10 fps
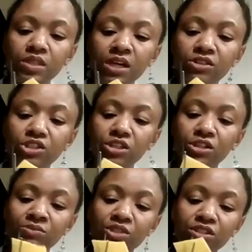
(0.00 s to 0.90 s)
I'll show
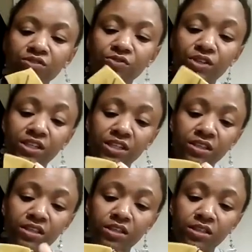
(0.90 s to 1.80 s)
you. I'm just gonna
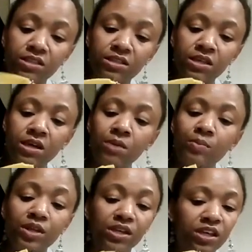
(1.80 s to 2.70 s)
freehand this.
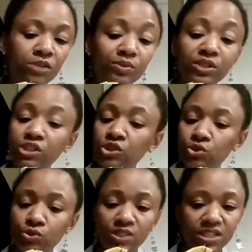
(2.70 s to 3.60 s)
But again, please
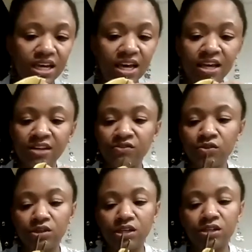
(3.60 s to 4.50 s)
use the guide if
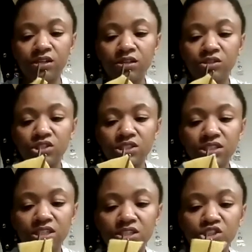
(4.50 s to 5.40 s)
you need it, just to
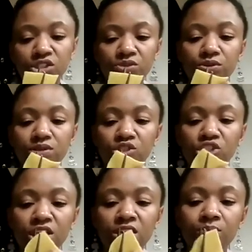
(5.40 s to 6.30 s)
get the general
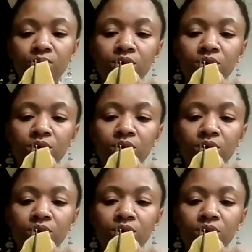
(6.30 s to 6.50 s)
shape.